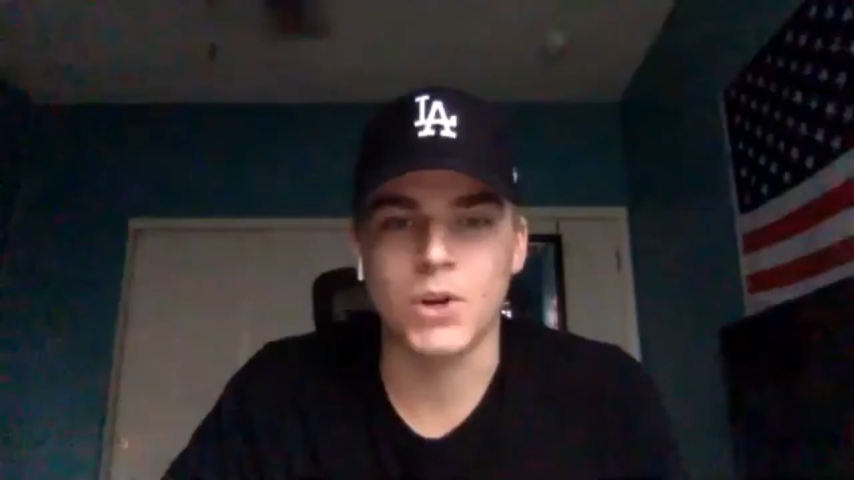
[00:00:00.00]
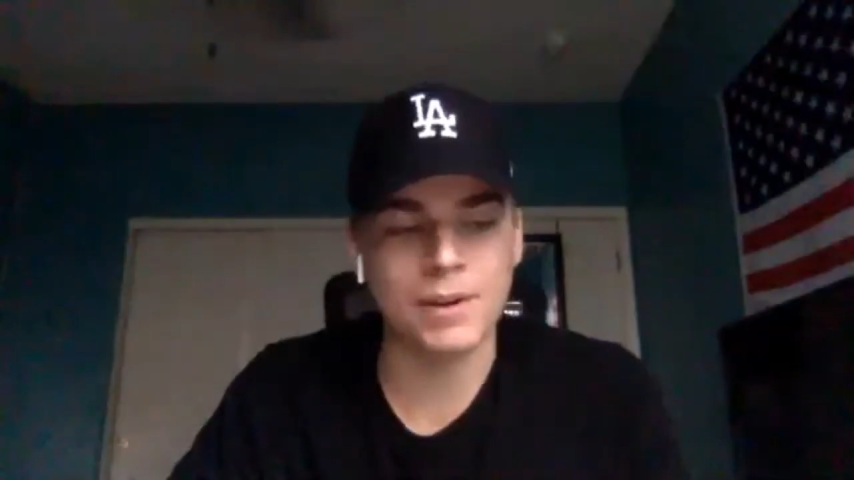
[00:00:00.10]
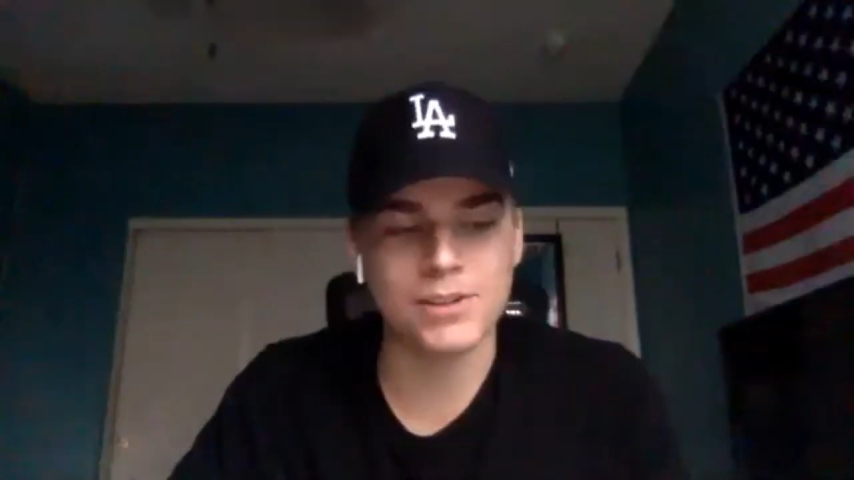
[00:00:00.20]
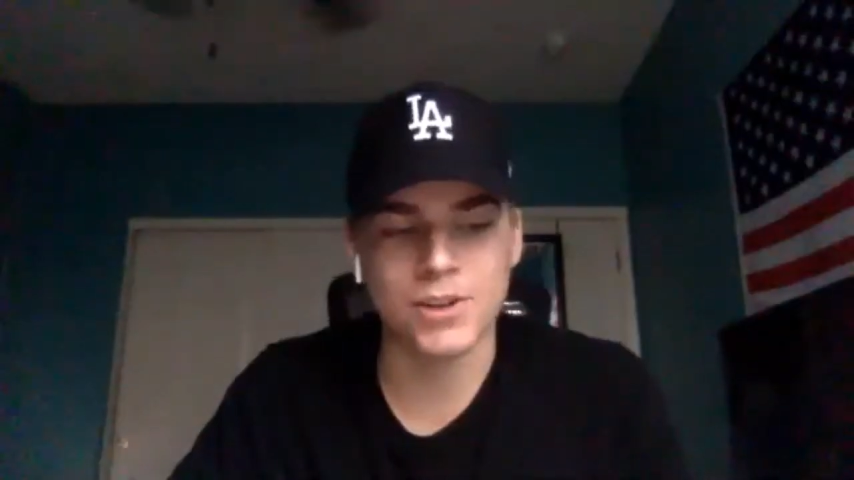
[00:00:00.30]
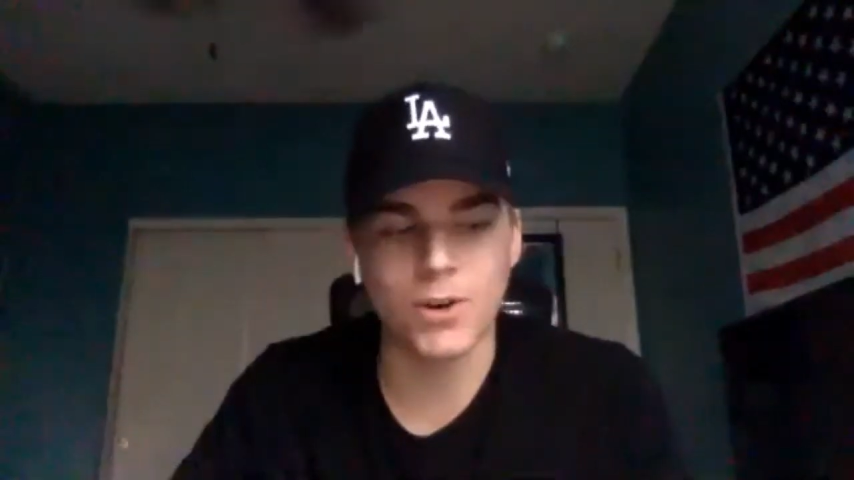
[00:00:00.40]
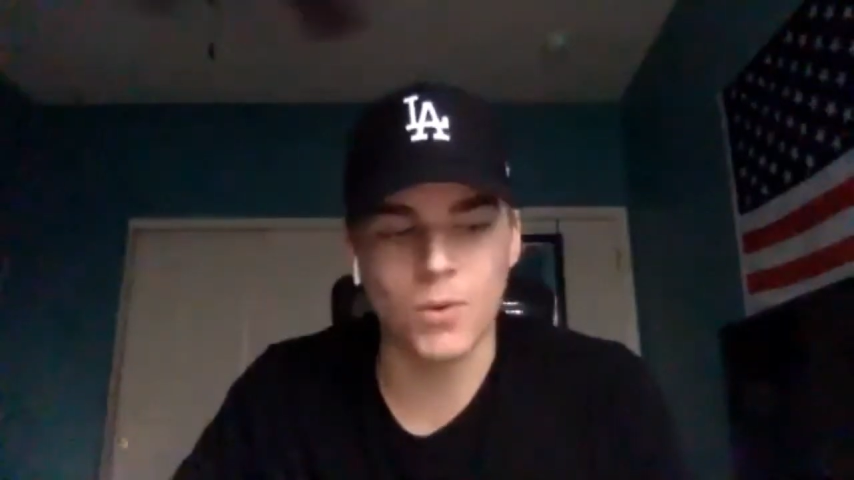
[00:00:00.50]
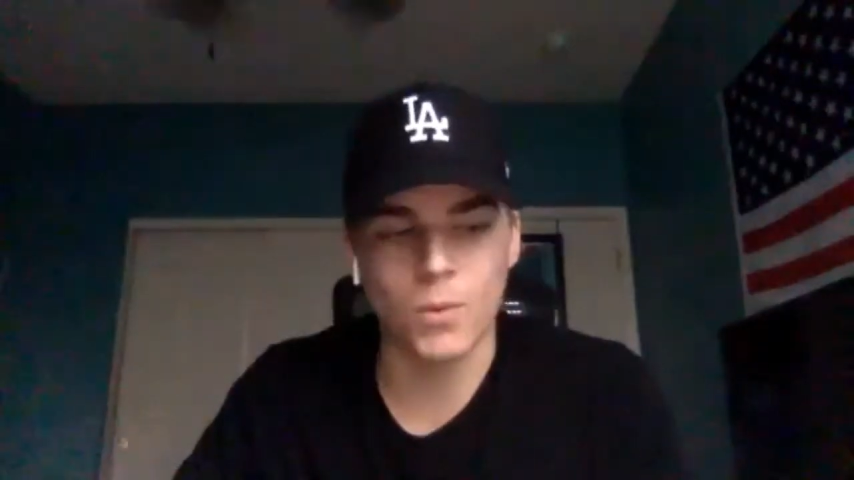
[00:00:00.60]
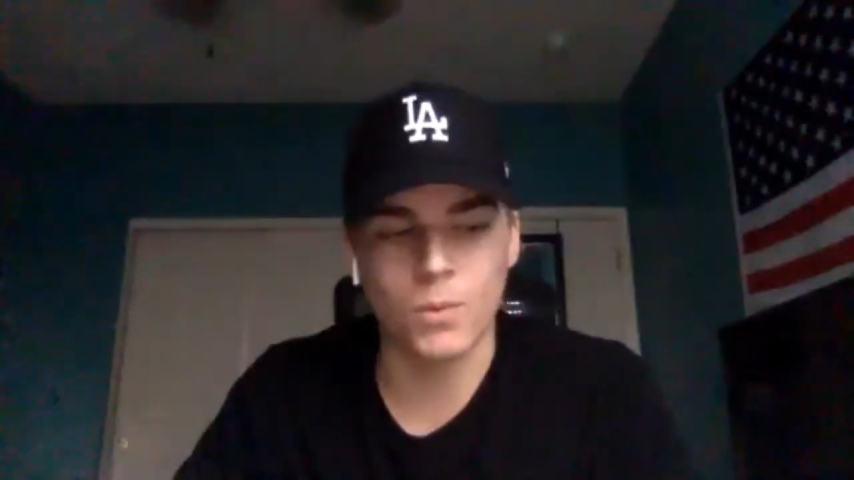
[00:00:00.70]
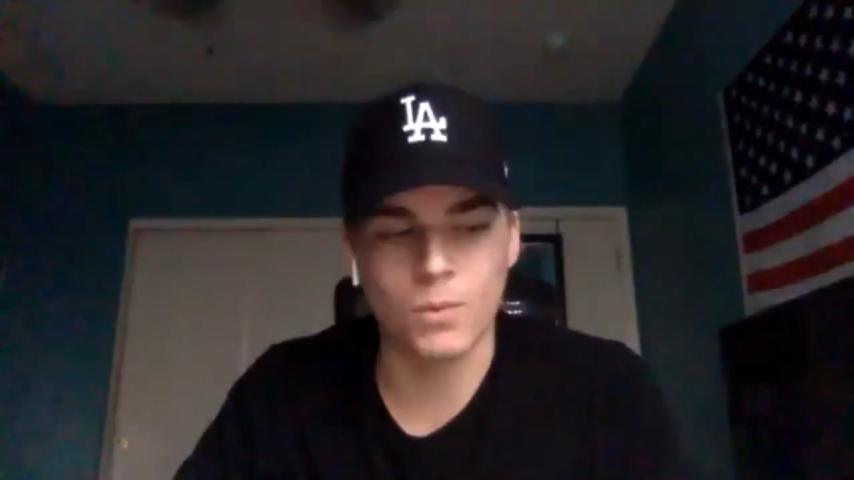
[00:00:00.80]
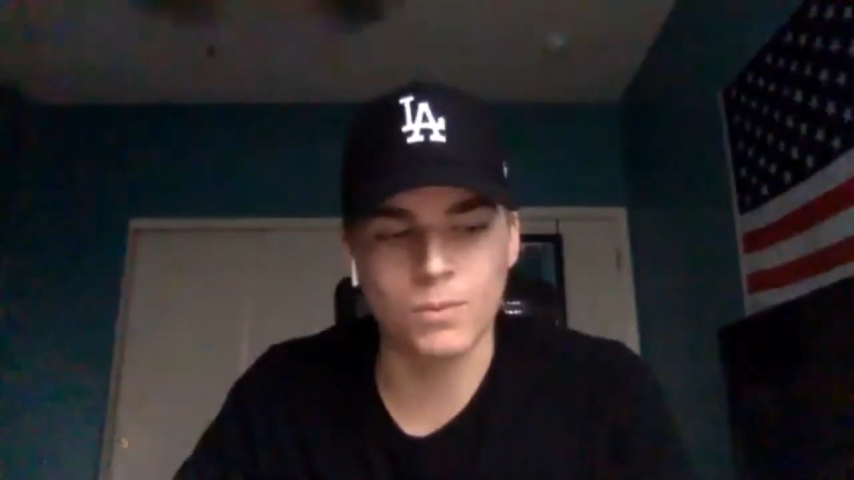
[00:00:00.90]

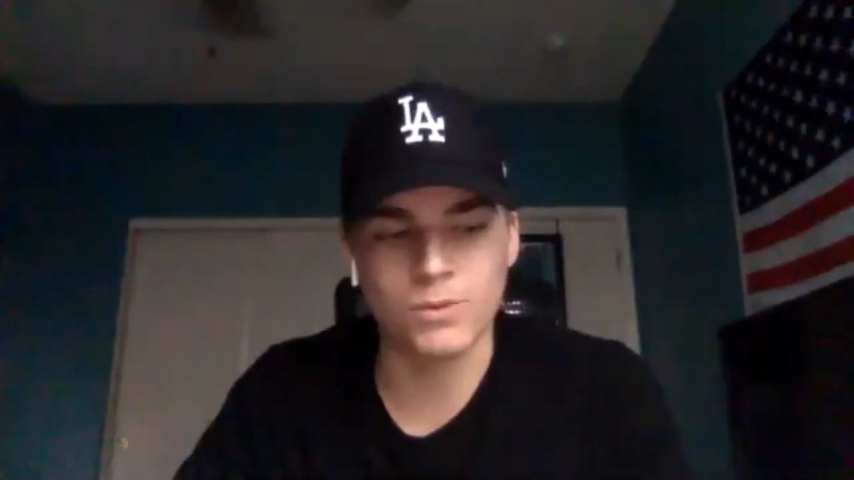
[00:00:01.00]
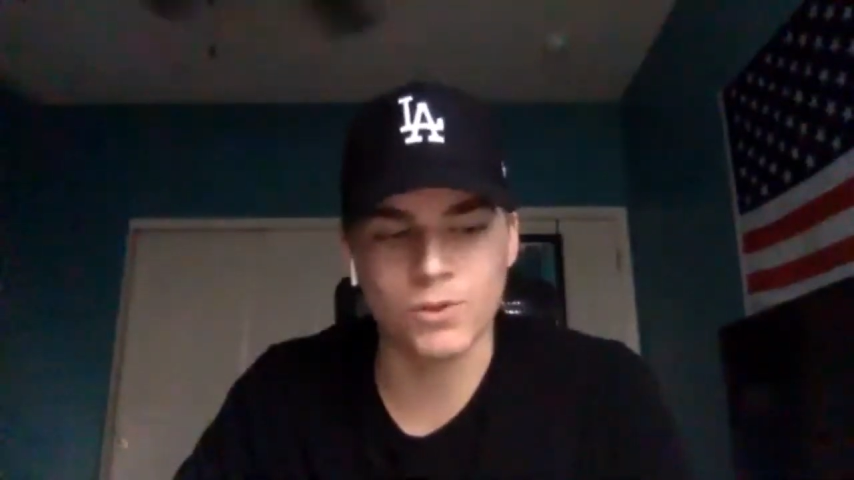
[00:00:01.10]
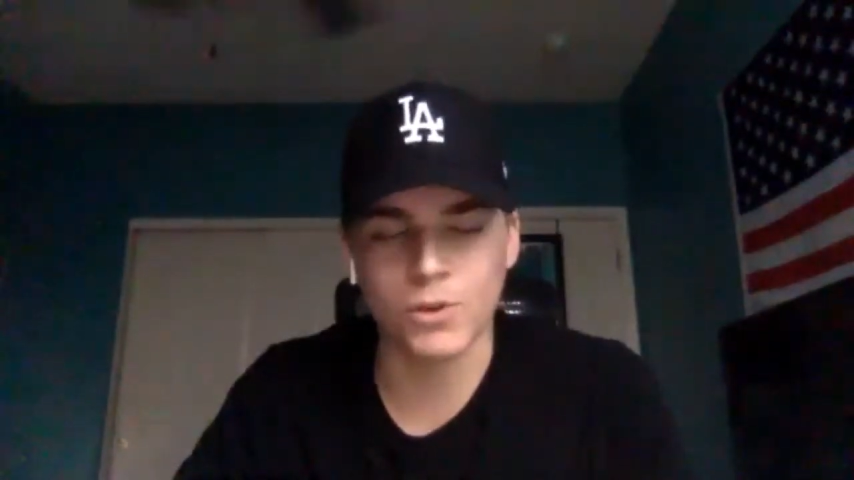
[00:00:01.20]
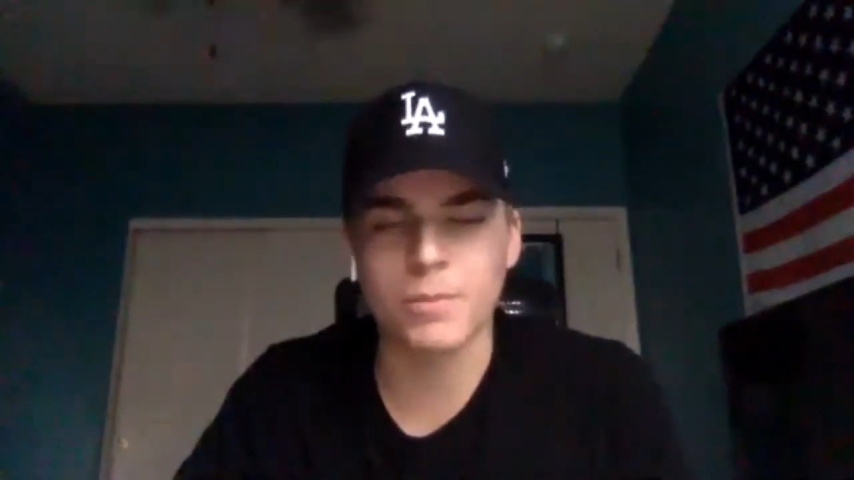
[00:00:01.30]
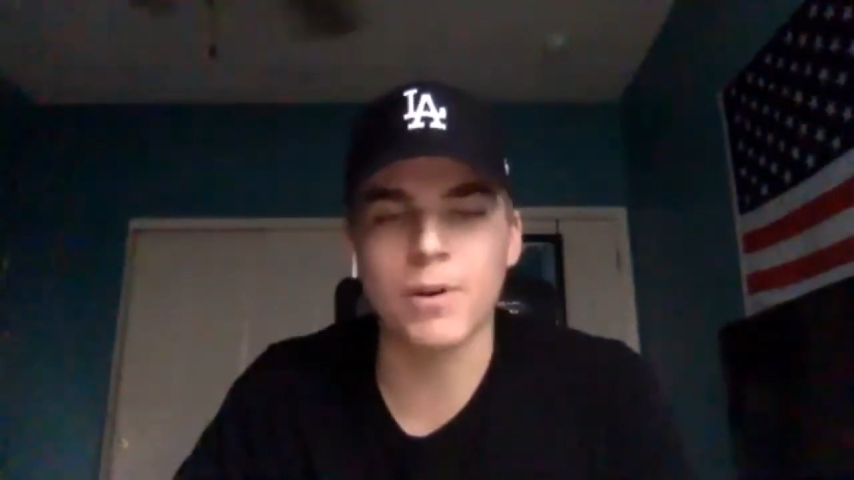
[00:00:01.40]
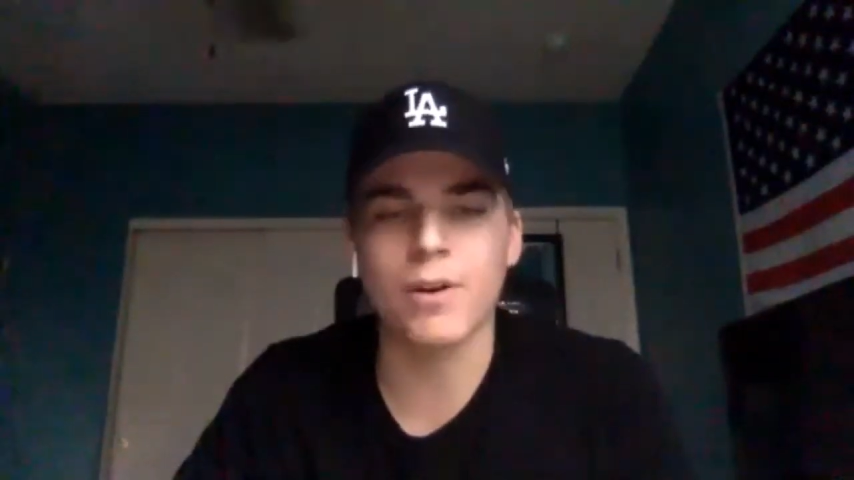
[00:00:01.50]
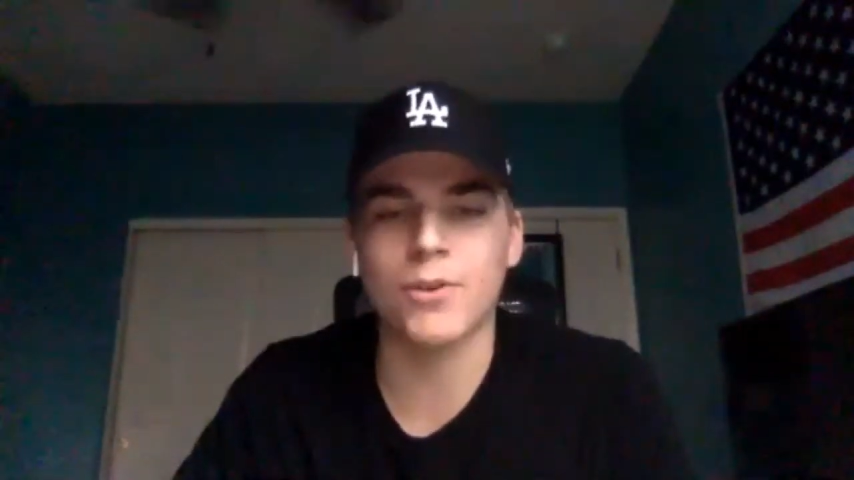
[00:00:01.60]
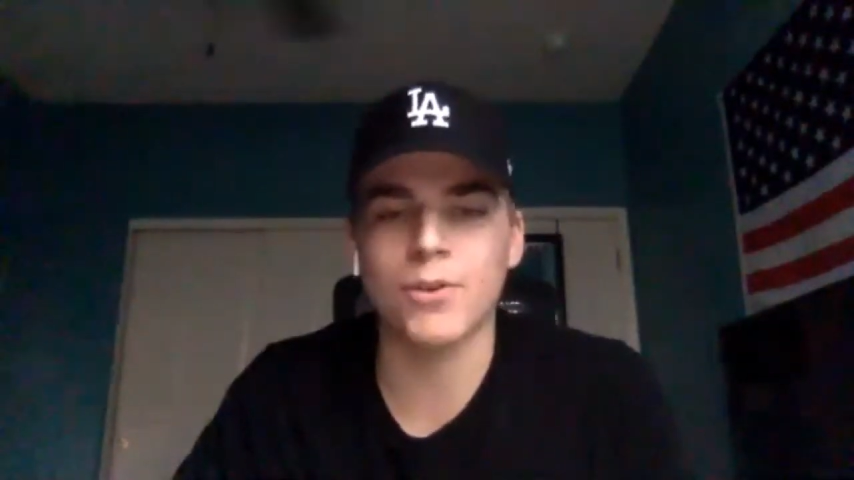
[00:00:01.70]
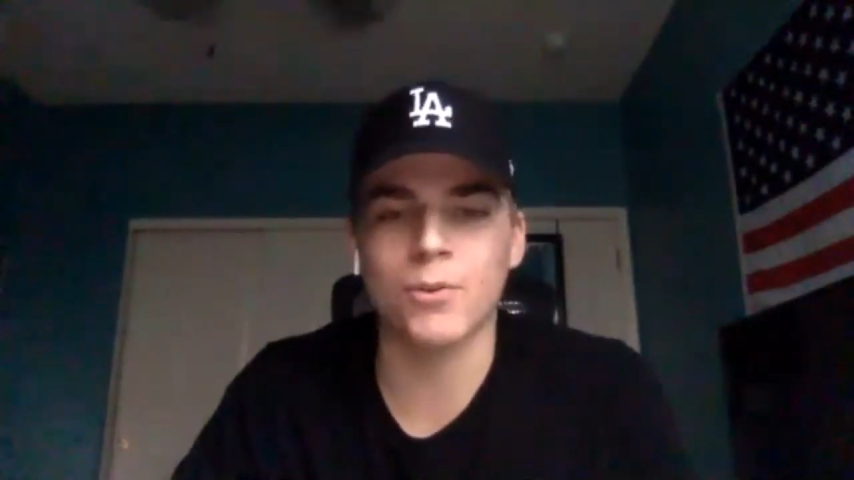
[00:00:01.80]
so Jordan Belfort and